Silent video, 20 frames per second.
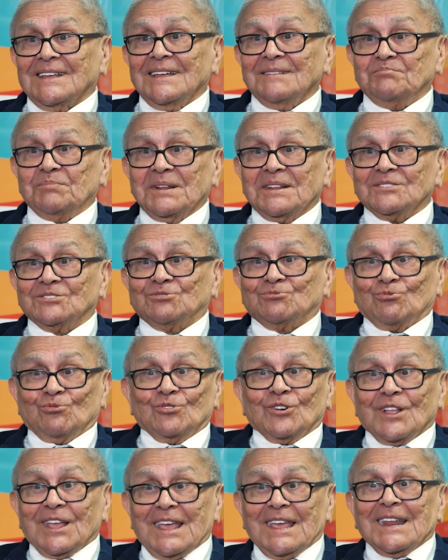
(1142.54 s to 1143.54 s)
I'd been
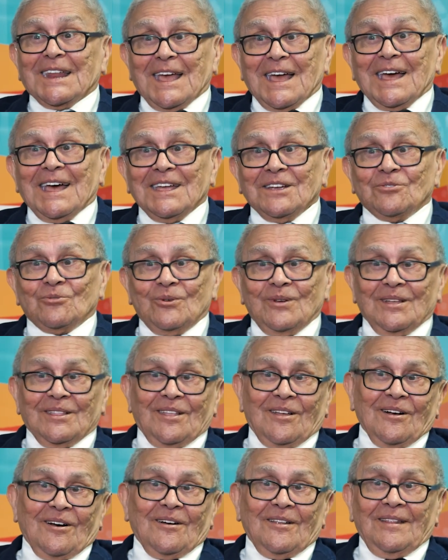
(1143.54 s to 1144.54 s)
sort of getting angry
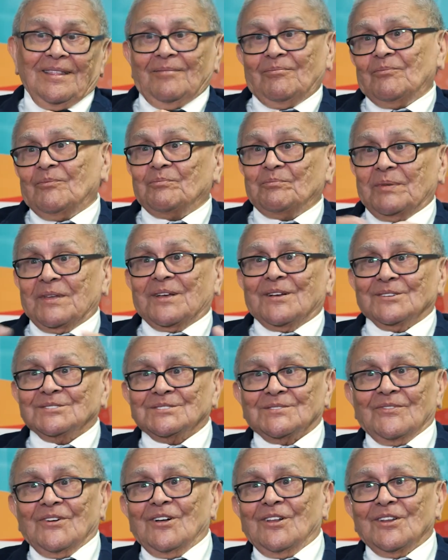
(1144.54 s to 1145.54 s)
at God
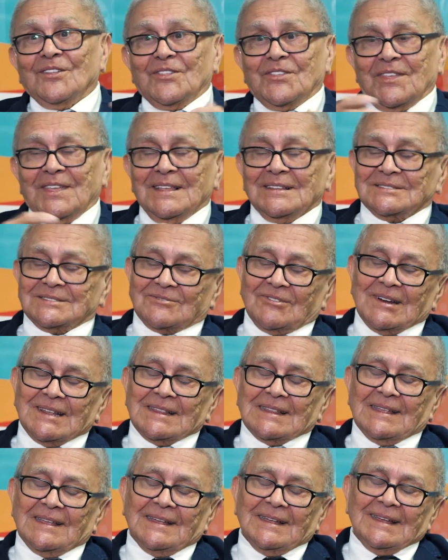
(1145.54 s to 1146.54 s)
because of all the things,
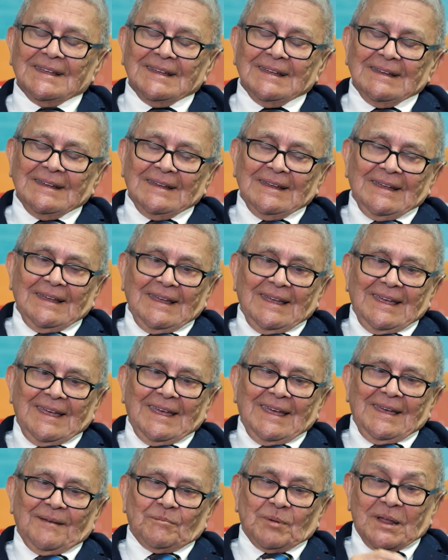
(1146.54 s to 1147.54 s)

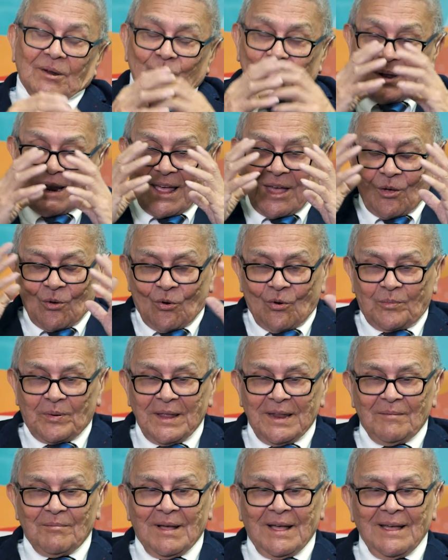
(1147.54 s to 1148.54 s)
right? But when I
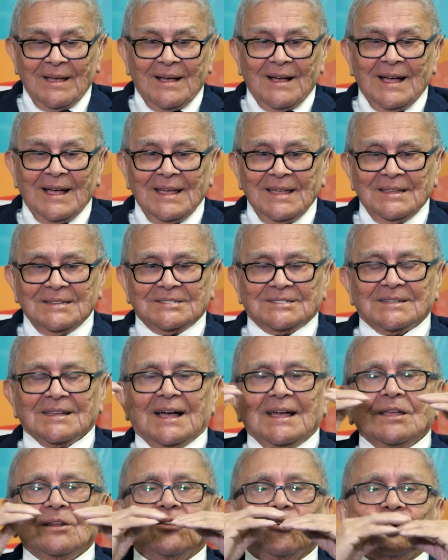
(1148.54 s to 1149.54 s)
opened my eyes,
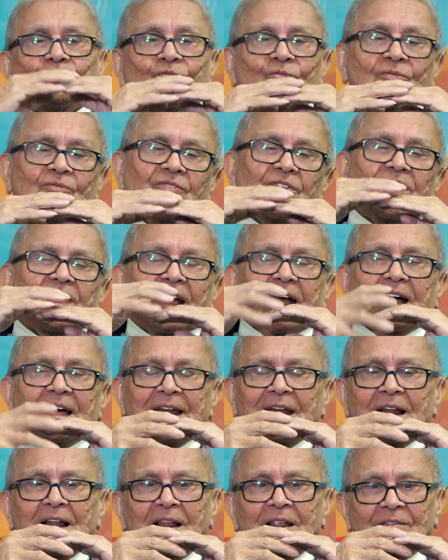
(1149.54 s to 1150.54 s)
I looked over the
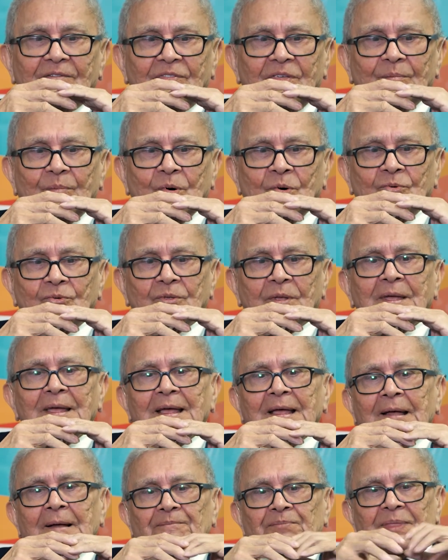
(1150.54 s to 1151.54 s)
gunwale of the boat,
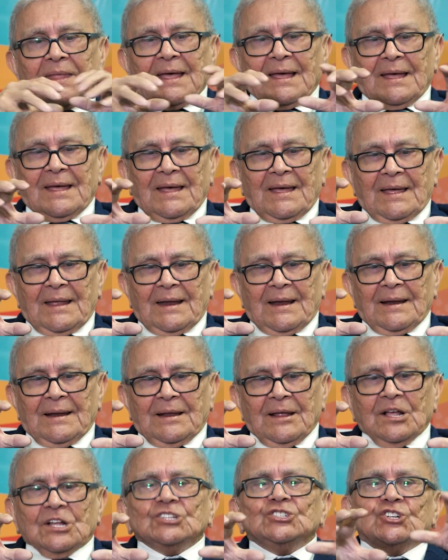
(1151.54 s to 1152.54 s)

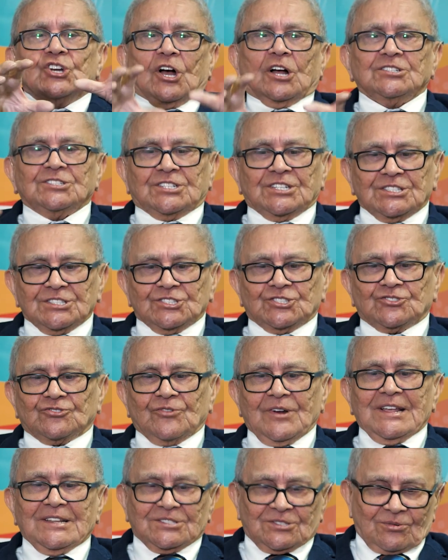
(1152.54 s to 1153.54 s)
and Johnson
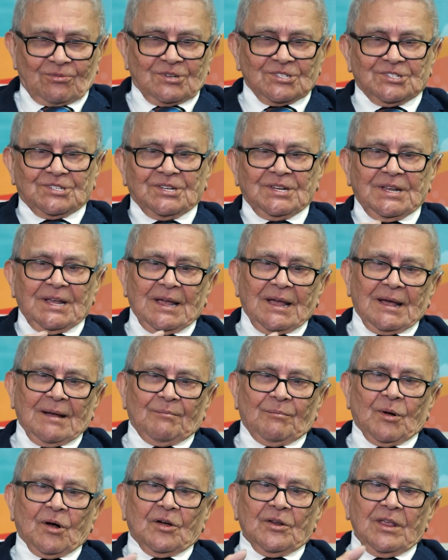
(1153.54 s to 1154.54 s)
Straits was the
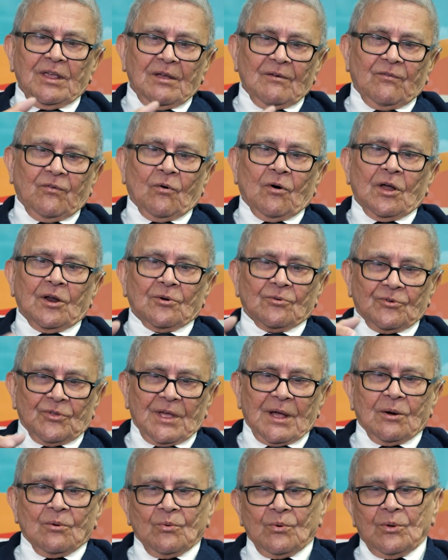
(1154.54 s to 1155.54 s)
body of water
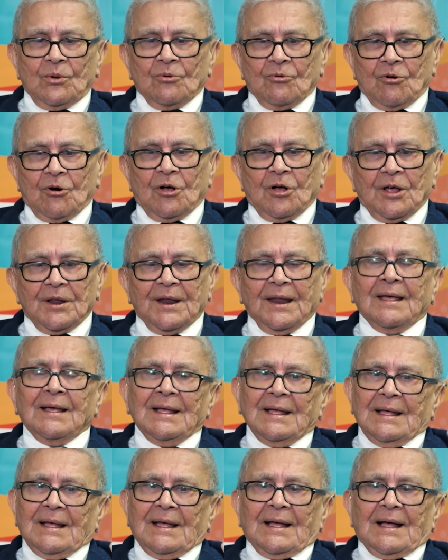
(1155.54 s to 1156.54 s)
that we were on.
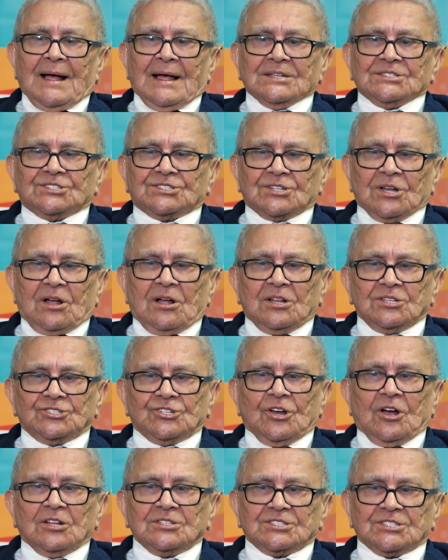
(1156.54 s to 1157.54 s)
I saw
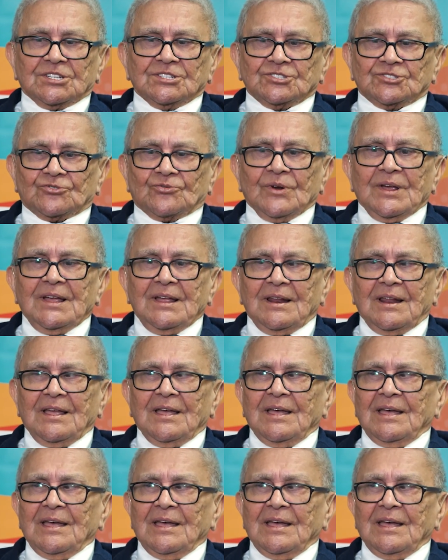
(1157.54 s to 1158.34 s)
Johnson Strait,